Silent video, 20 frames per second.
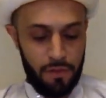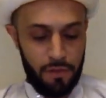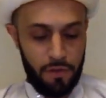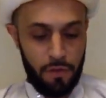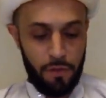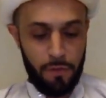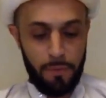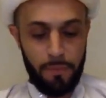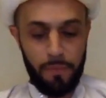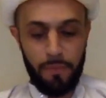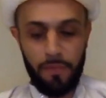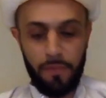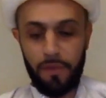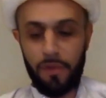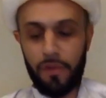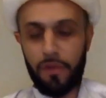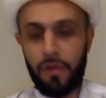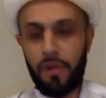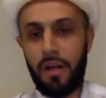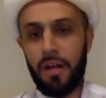you're
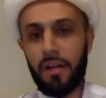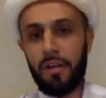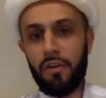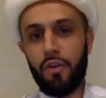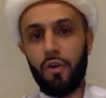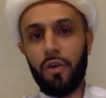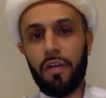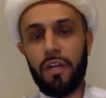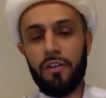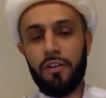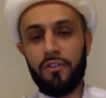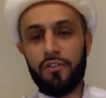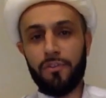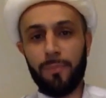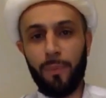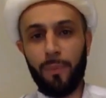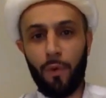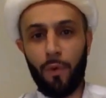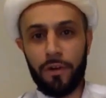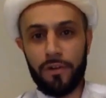you're uh, cooking
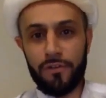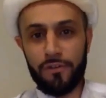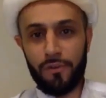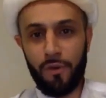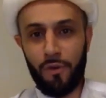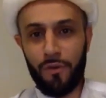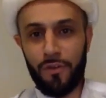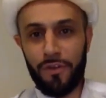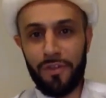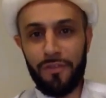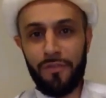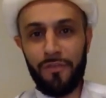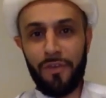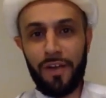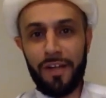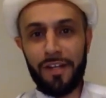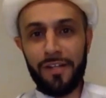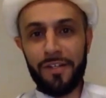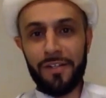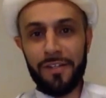s'mores over the
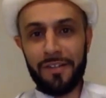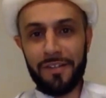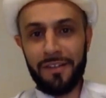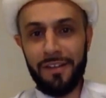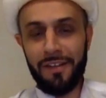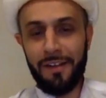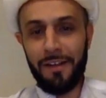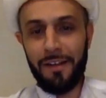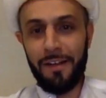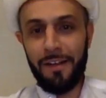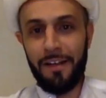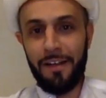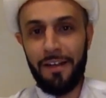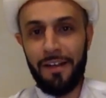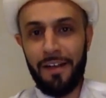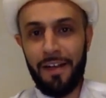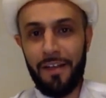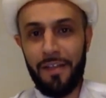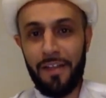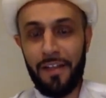fire,
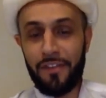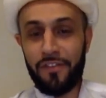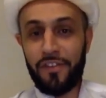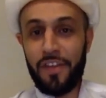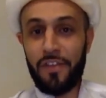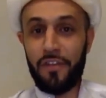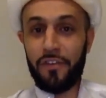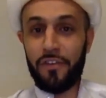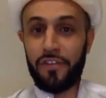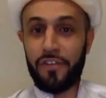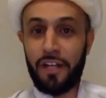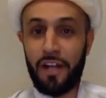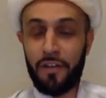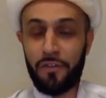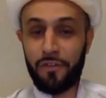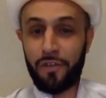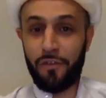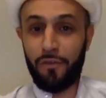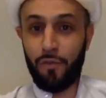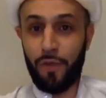and then say there's a
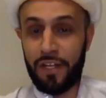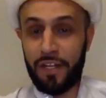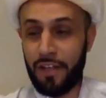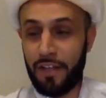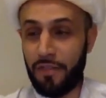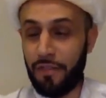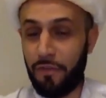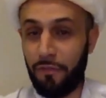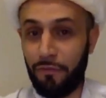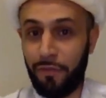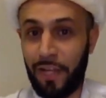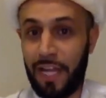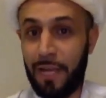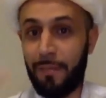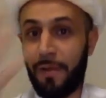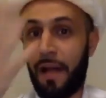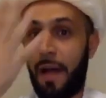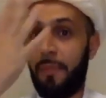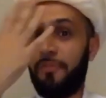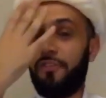gust of wind and the
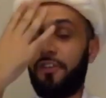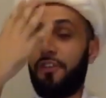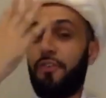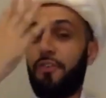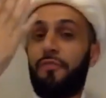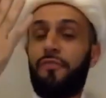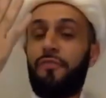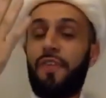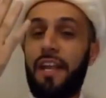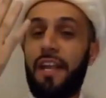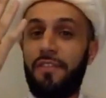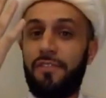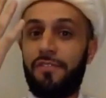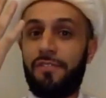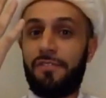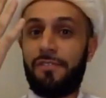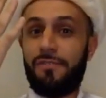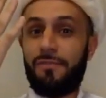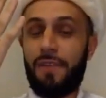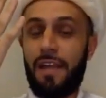flame comes in your
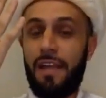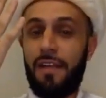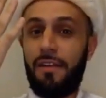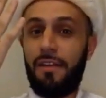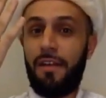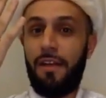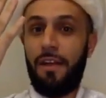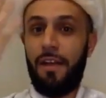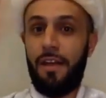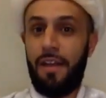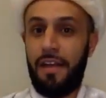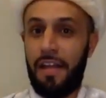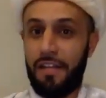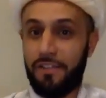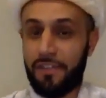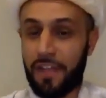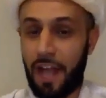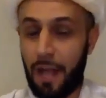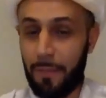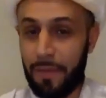face, right?
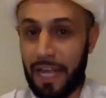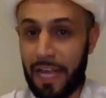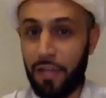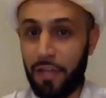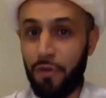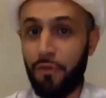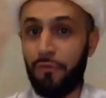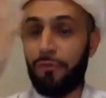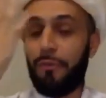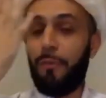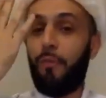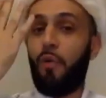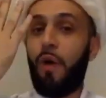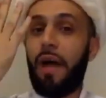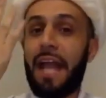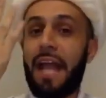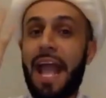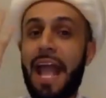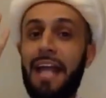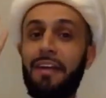It's coming at you from
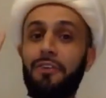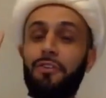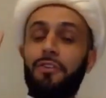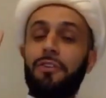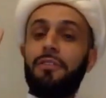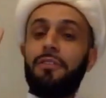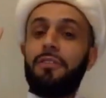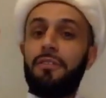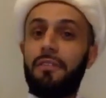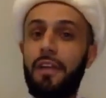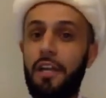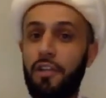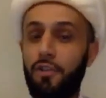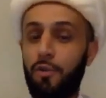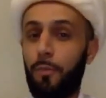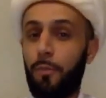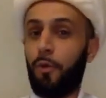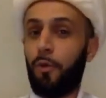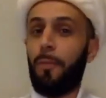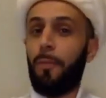one angle and
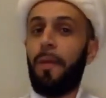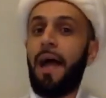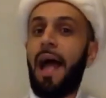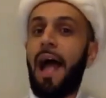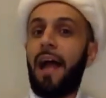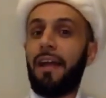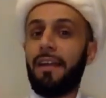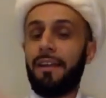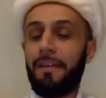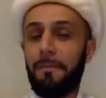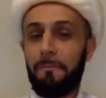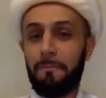you pull back.